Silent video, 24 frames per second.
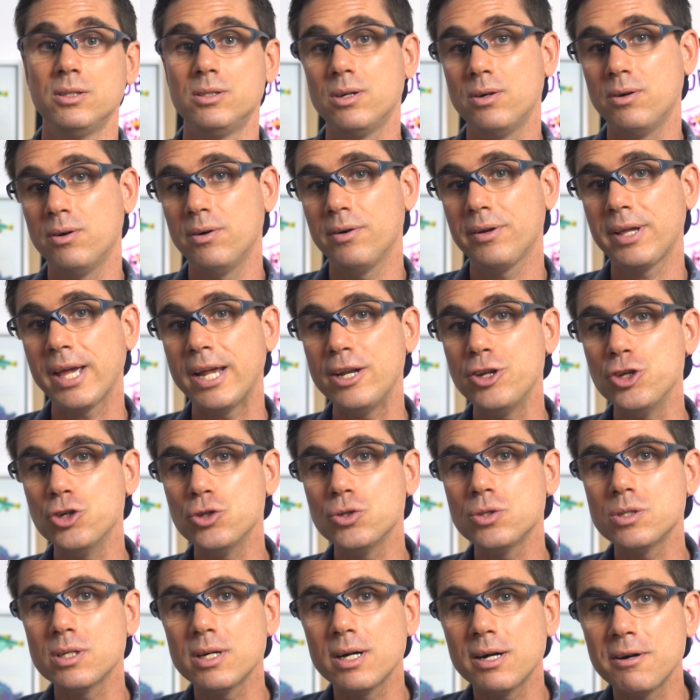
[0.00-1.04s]
So you can
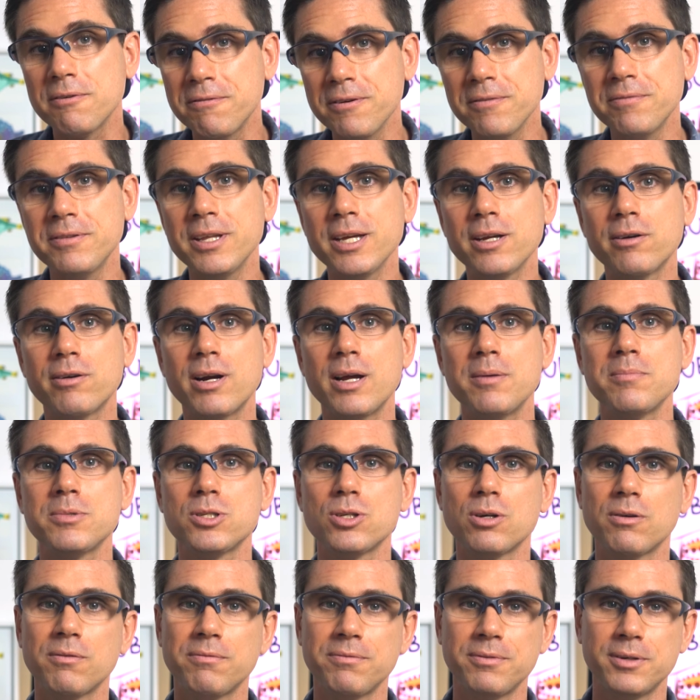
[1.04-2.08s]
use 50 grams
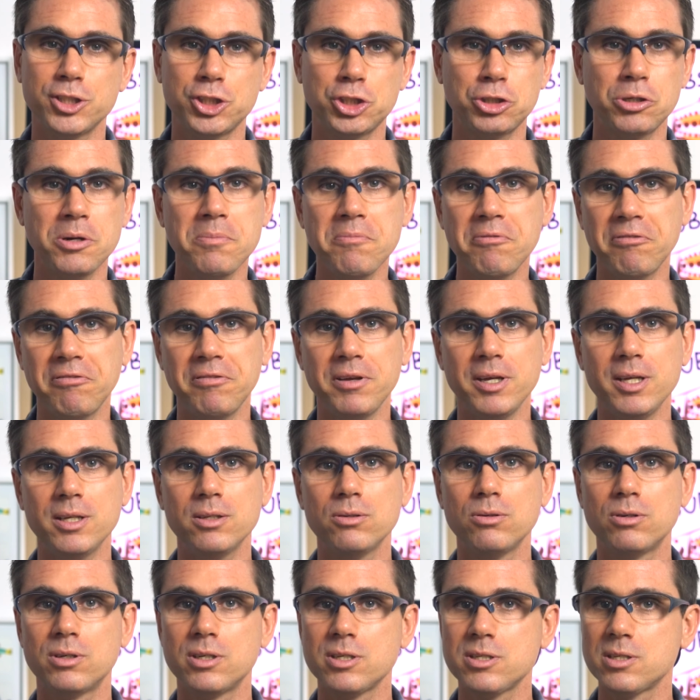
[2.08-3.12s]
of shrimp
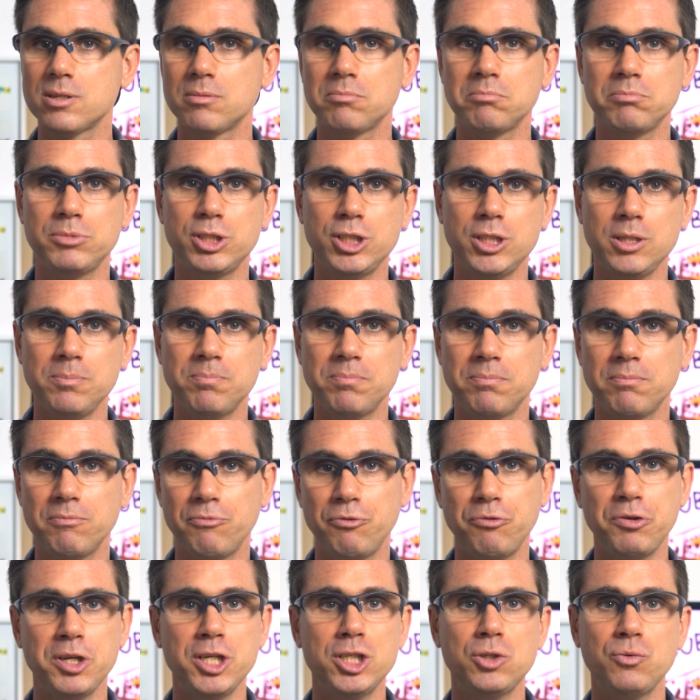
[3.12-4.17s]
feed or some cheap
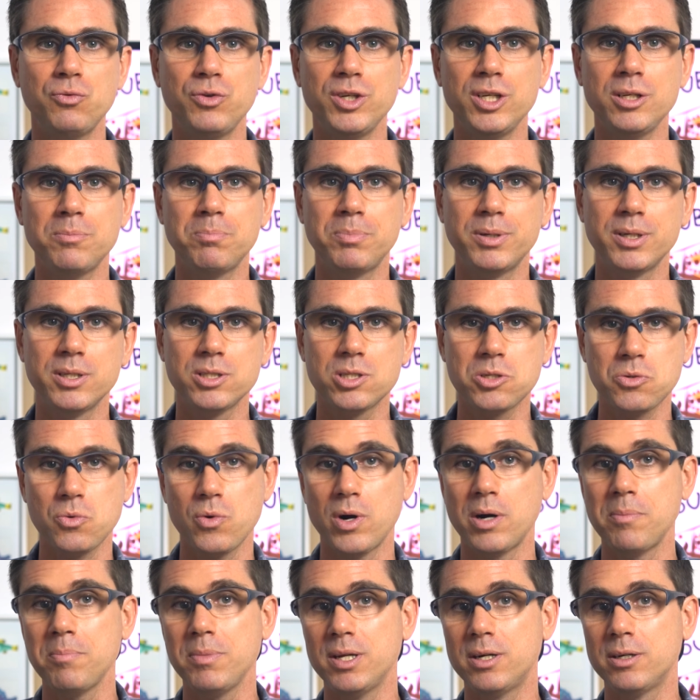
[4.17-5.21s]
fish feed per
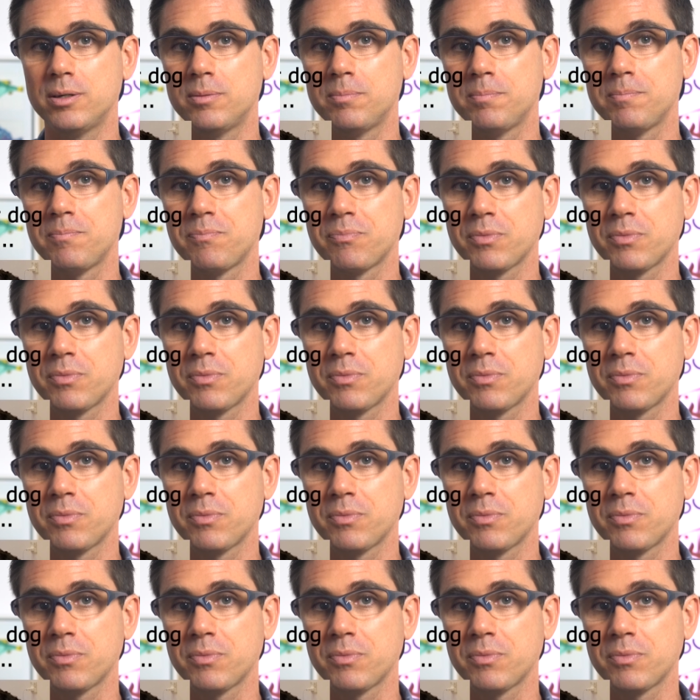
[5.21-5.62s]
square meter.